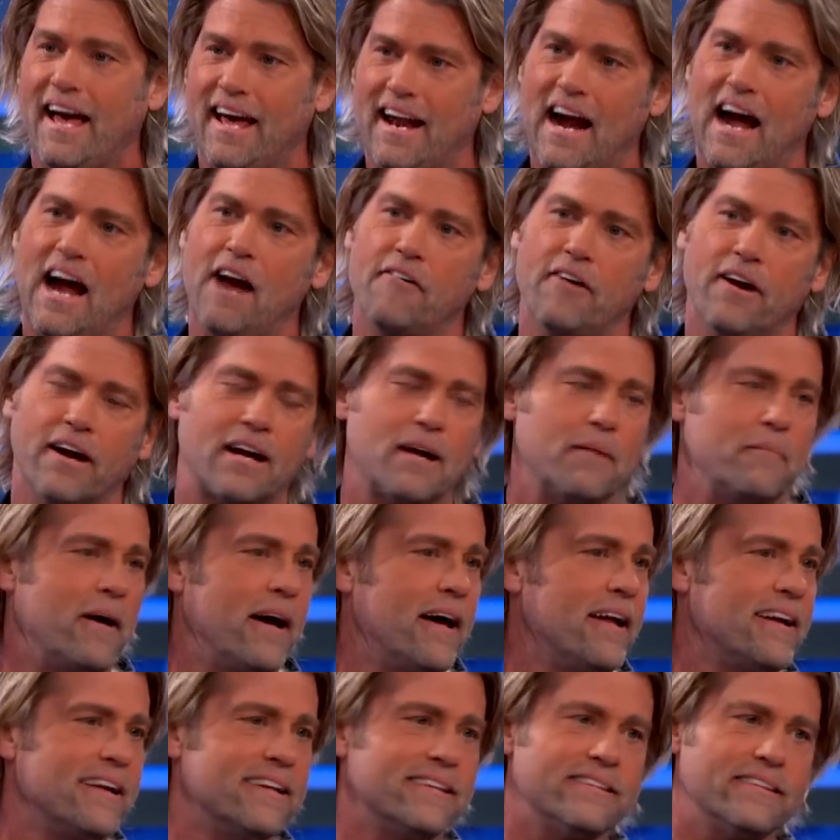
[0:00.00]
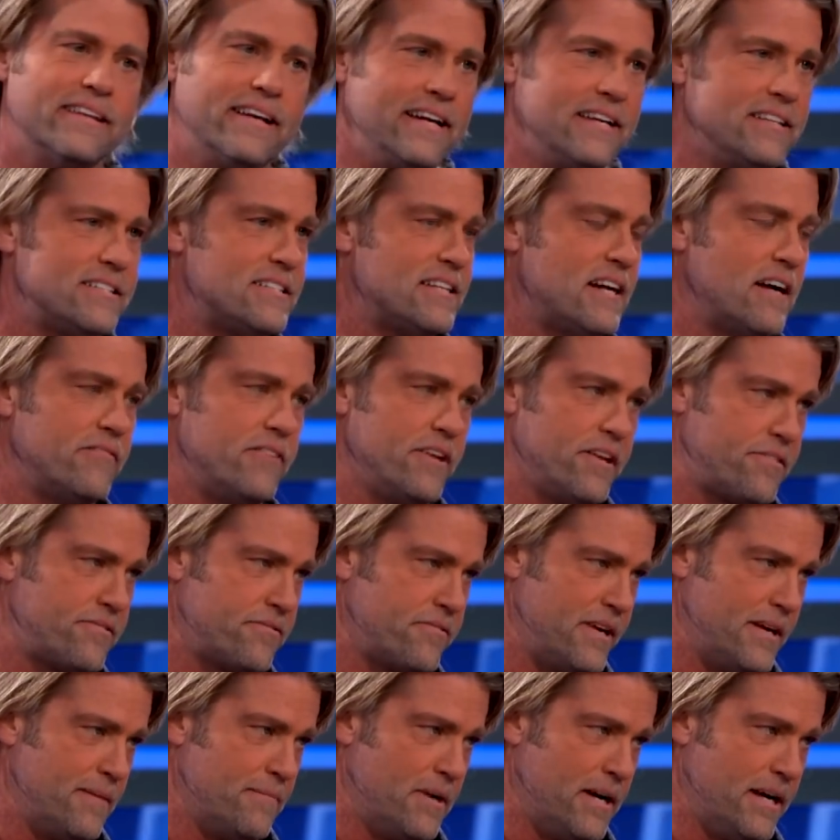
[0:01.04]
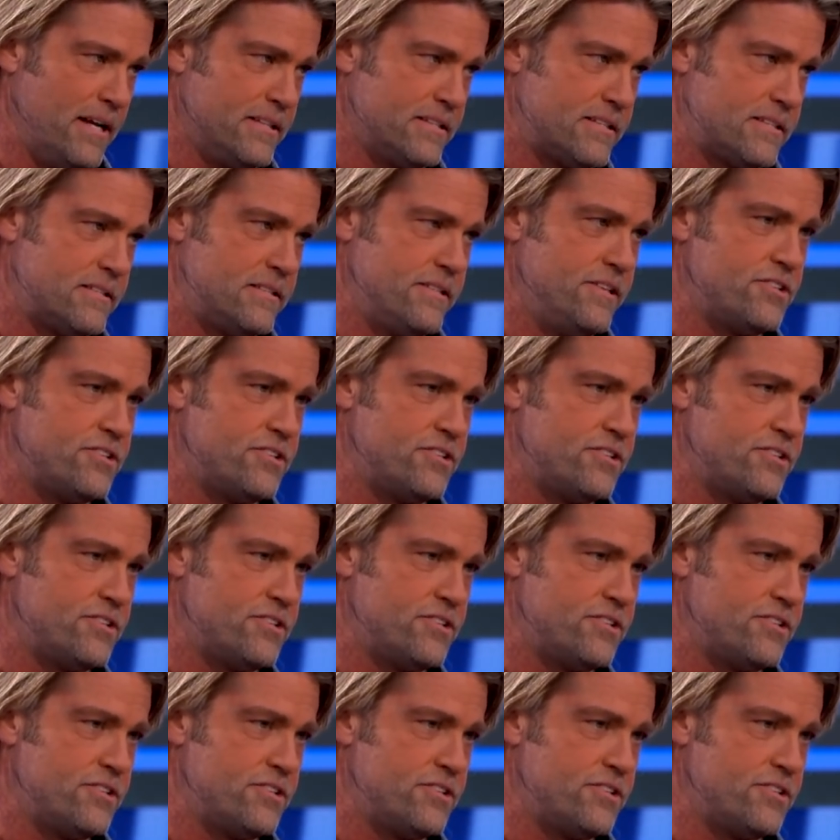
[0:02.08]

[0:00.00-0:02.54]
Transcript: And I recommend at least every three months